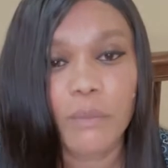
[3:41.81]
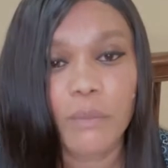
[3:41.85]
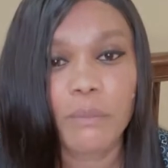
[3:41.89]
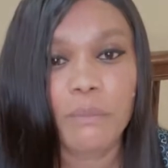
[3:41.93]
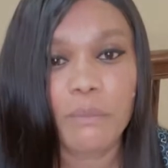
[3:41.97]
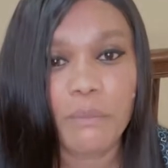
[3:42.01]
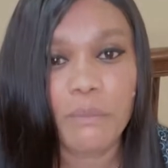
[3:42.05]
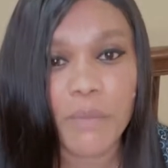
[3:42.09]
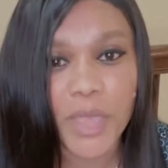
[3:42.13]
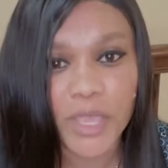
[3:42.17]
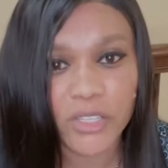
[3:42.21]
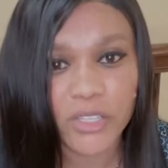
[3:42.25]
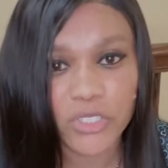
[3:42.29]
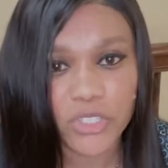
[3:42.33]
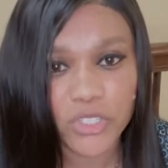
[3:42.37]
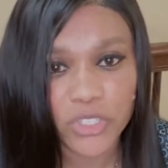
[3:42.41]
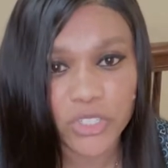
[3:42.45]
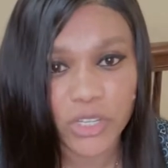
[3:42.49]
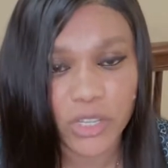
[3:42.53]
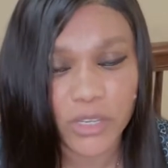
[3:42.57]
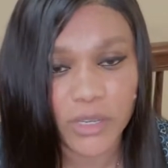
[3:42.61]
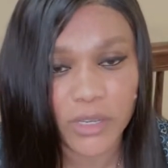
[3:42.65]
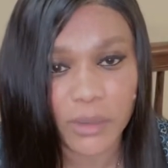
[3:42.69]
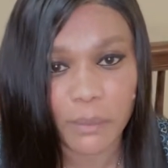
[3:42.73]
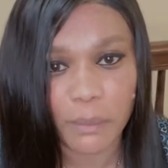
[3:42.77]
make
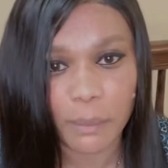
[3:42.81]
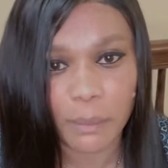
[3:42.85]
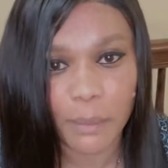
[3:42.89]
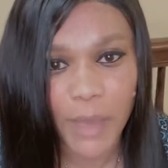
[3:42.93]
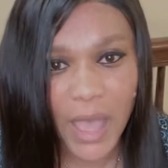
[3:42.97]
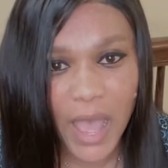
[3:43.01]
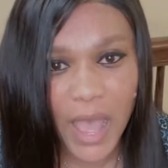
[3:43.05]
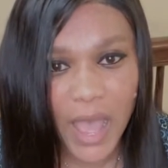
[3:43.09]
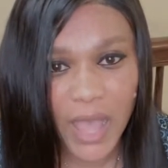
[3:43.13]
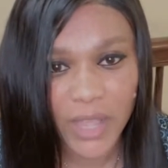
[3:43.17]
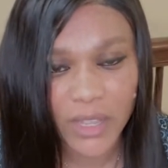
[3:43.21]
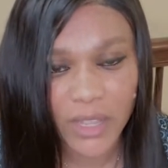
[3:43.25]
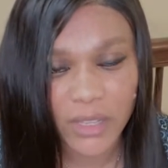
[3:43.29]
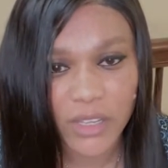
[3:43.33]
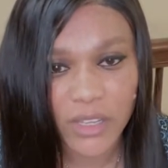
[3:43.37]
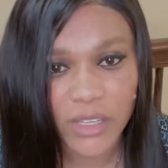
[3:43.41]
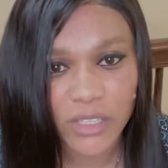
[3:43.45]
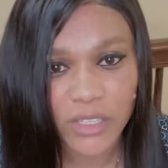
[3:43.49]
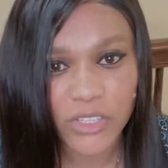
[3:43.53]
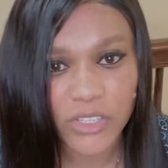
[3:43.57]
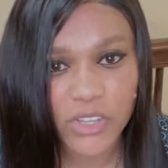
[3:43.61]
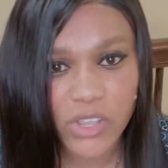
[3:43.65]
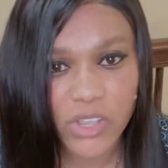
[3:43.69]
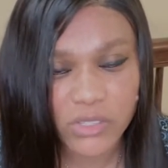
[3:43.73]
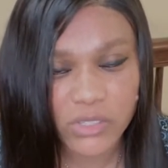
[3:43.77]
sure the bag
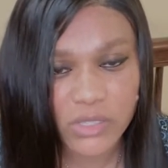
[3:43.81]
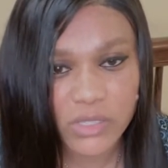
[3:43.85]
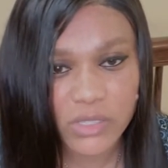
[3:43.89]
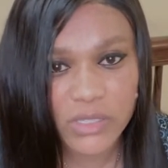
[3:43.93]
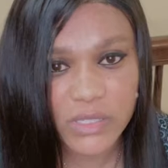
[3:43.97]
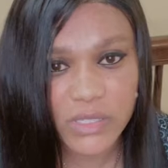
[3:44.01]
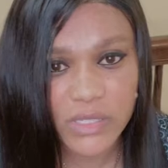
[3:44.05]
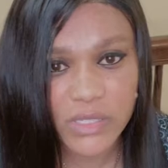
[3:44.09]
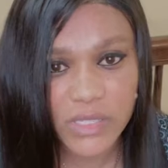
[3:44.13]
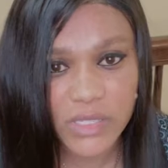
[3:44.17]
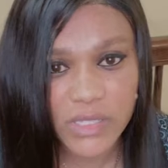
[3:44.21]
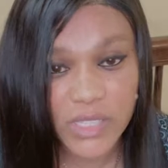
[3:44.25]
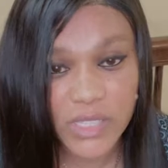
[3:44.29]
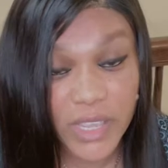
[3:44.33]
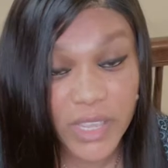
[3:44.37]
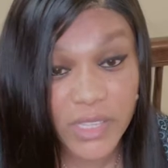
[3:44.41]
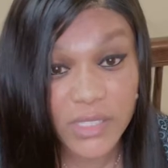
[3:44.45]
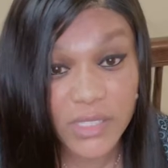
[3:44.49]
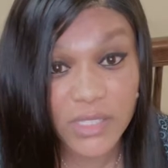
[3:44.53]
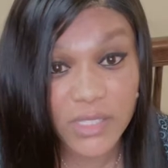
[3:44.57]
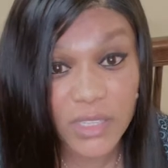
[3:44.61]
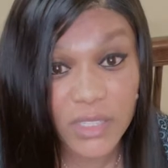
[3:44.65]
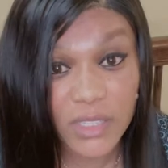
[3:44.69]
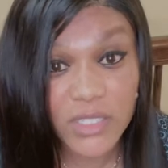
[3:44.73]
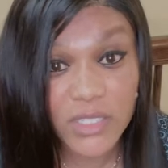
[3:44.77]
doesn't
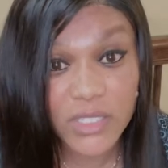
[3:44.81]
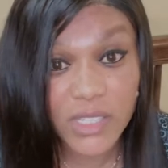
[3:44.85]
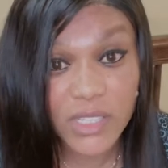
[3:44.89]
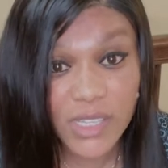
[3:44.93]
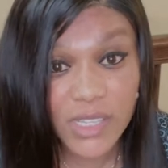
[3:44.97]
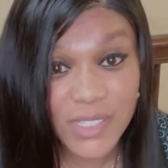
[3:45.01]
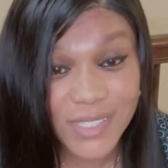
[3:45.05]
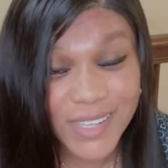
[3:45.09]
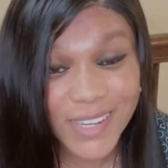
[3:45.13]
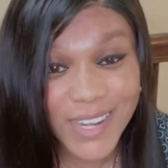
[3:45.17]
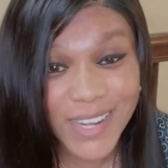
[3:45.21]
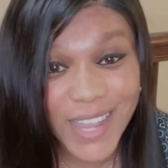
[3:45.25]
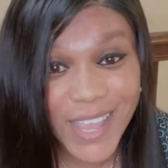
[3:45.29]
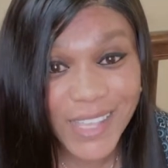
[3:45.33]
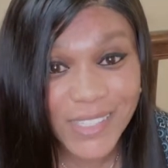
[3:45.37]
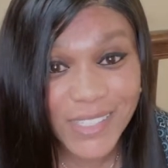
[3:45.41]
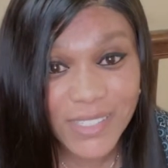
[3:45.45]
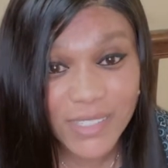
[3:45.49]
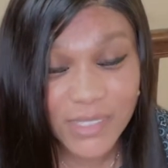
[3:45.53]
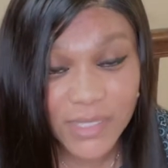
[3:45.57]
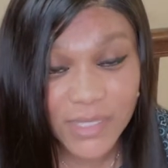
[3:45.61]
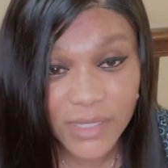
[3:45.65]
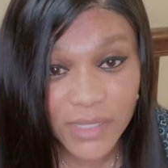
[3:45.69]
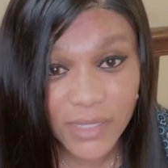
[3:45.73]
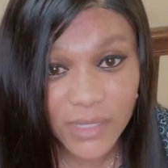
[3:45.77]
says it says
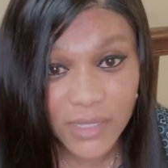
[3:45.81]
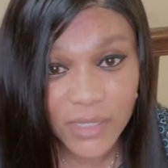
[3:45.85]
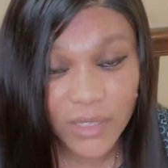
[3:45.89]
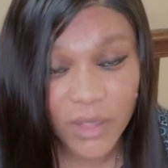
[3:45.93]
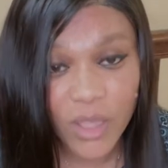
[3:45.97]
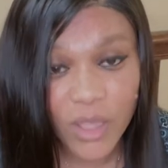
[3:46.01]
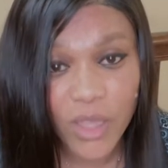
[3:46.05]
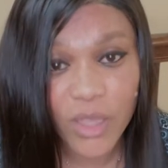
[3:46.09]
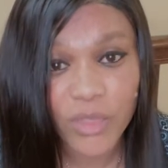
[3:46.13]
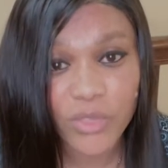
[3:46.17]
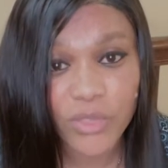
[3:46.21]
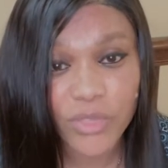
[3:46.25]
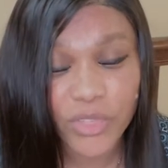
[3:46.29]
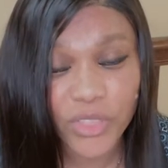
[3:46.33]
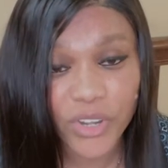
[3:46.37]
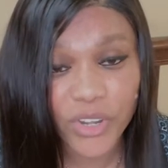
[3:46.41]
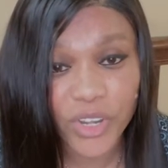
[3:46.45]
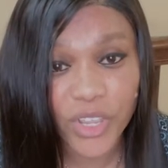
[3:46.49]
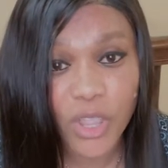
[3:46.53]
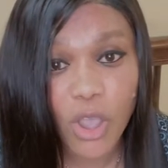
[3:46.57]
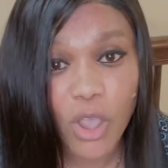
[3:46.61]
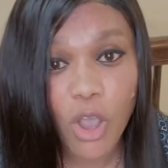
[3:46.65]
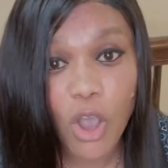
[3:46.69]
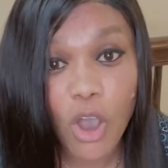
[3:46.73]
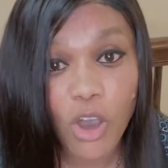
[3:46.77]
less than
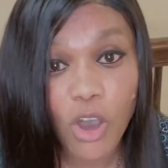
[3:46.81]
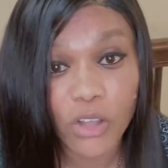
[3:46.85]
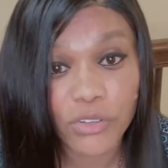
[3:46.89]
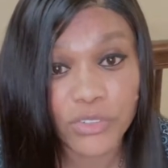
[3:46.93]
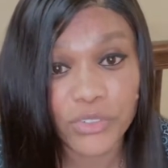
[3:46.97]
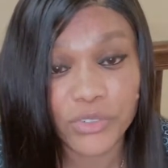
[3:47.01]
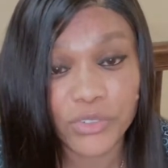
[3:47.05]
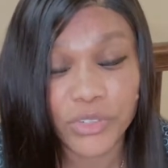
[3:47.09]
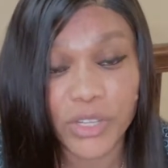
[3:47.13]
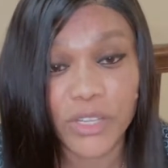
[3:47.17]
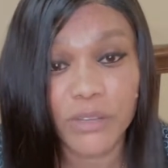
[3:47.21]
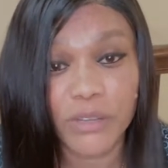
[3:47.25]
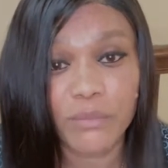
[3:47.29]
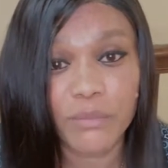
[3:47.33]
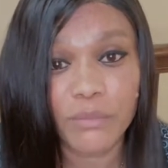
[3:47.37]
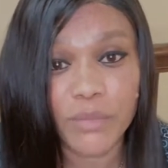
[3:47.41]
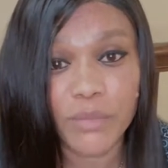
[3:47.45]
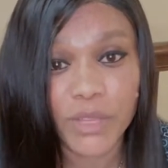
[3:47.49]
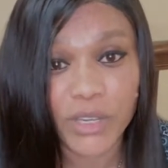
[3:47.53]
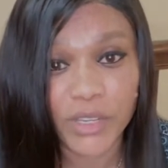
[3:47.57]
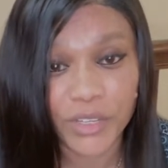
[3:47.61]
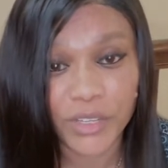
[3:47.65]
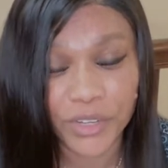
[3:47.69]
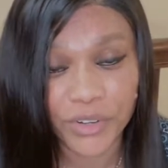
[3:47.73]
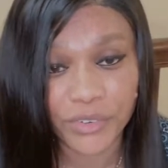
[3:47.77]
300
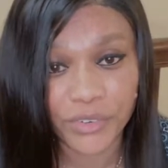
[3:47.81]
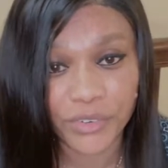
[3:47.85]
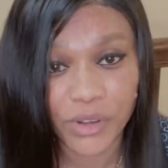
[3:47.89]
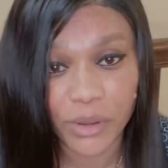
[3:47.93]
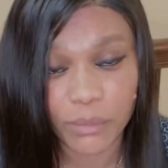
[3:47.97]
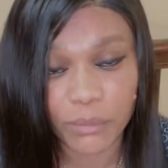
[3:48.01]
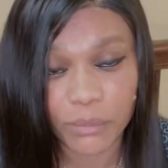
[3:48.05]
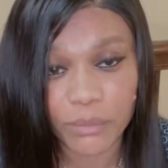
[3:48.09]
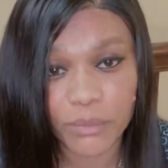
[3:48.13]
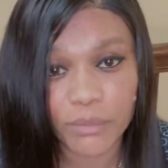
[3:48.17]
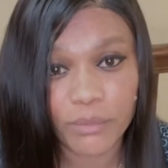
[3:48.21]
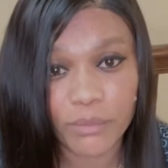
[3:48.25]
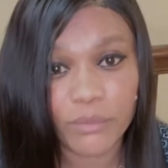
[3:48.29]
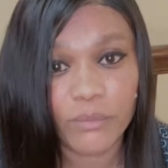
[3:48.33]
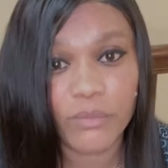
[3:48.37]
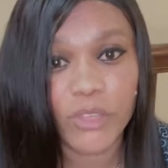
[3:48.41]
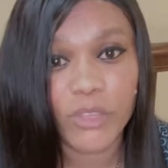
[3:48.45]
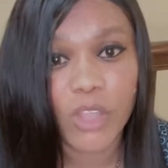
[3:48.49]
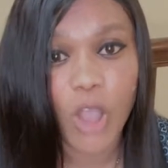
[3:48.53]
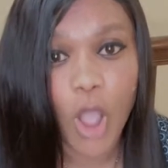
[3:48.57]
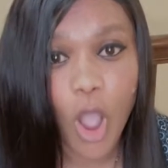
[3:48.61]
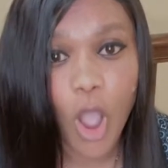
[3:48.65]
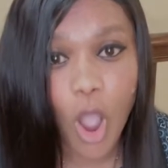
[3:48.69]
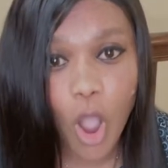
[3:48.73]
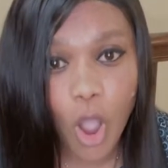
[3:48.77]
milligram
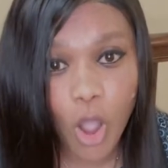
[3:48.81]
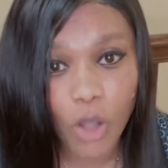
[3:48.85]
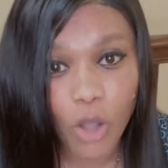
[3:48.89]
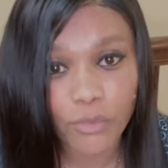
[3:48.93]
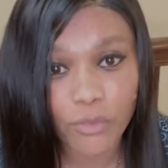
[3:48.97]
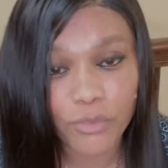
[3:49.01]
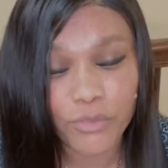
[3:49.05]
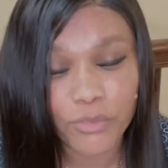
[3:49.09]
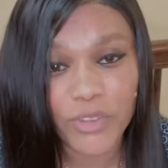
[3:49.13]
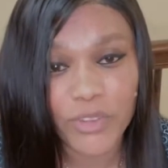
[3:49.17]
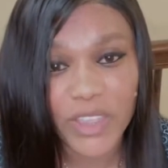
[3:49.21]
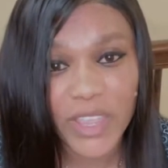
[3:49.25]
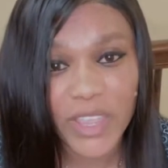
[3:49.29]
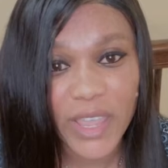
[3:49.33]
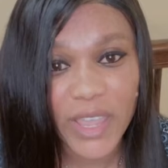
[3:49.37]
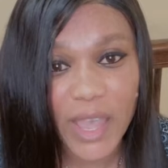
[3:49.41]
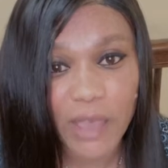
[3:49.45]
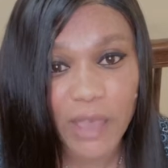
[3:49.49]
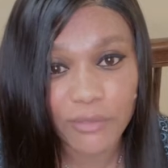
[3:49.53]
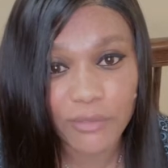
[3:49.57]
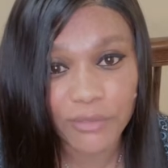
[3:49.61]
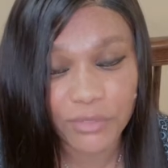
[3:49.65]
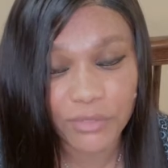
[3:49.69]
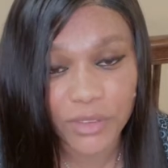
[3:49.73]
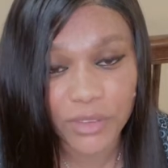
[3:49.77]
of
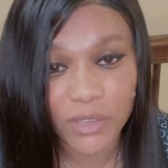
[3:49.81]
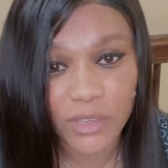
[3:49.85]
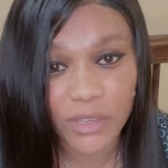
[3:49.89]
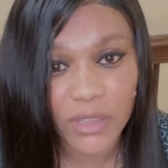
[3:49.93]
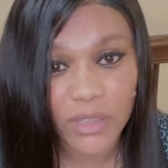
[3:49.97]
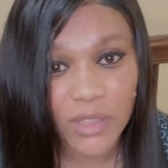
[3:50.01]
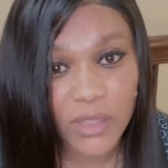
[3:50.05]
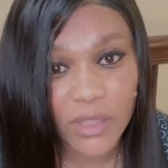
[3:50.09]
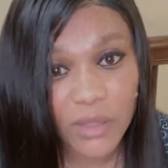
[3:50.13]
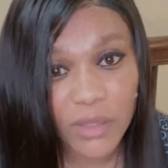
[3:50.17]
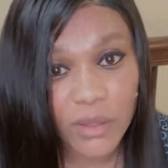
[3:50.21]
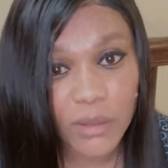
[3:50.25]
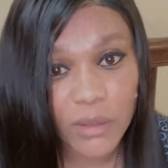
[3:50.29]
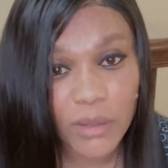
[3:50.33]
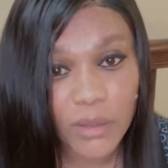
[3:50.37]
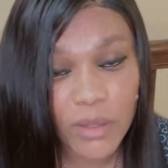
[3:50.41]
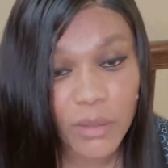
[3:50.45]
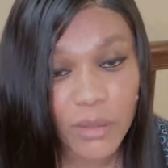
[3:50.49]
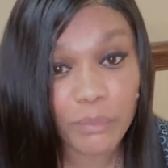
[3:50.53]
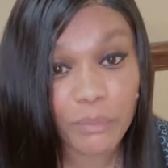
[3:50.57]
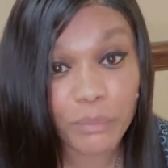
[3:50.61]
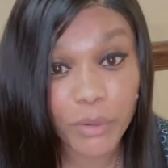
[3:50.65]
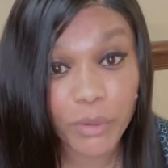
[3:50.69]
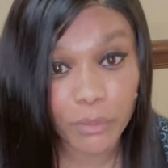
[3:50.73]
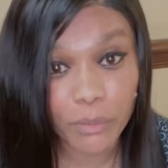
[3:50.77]
caffeine
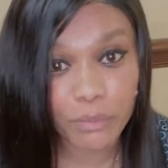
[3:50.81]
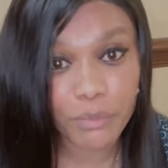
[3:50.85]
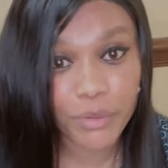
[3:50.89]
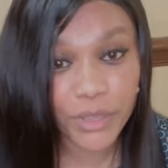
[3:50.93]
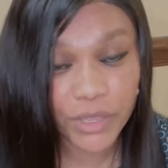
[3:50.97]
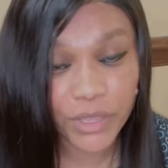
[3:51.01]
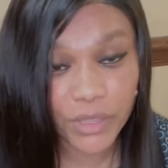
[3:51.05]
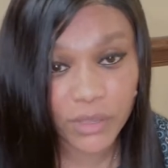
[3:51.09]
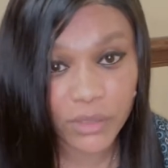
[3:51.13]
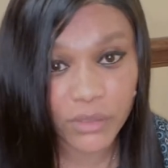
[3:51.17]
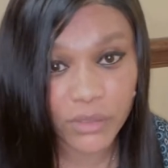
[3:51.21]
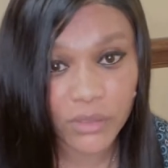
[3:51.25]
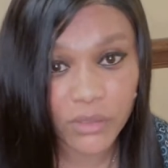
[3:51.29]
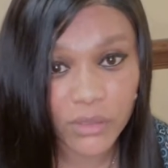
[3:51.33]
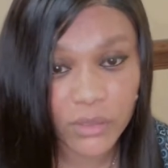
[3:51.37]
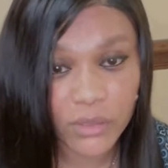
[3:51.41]
per pill